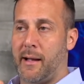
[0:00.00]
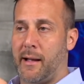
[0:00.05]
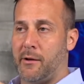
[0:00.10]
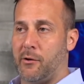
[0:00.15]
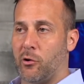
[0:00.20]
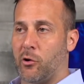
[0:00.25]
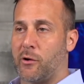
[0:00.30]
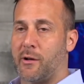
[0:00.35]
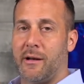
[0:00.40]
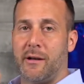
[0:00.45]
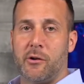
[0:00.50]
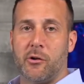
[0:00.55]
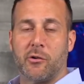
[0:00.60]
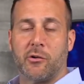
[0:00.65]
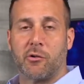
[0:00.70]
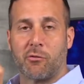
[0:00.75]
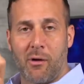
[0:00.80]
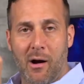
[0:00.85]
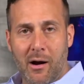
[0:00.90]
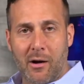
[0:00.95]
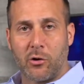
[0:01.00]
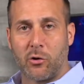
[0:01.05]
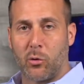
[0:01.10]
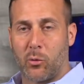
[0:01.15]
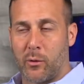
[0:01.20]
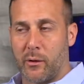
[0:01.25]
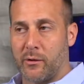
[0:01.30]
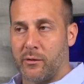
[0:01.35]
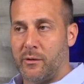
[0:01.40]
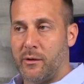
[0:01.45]
And you're looking at your
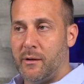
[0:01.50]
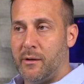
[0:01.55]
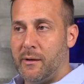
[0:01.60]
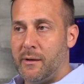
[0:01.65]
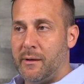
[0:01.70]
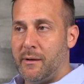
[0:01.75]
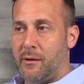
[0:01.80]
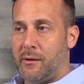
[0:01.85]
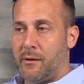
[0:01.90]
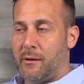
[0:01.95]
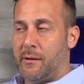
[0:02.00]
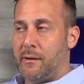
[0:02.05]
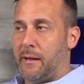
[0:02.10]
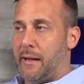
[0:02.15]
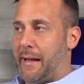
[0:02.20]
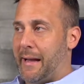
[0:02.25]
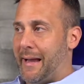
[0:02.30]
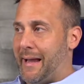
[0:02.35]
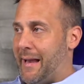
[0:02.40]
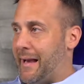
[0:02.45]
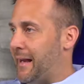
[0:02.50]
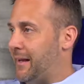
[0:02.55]
derogatories and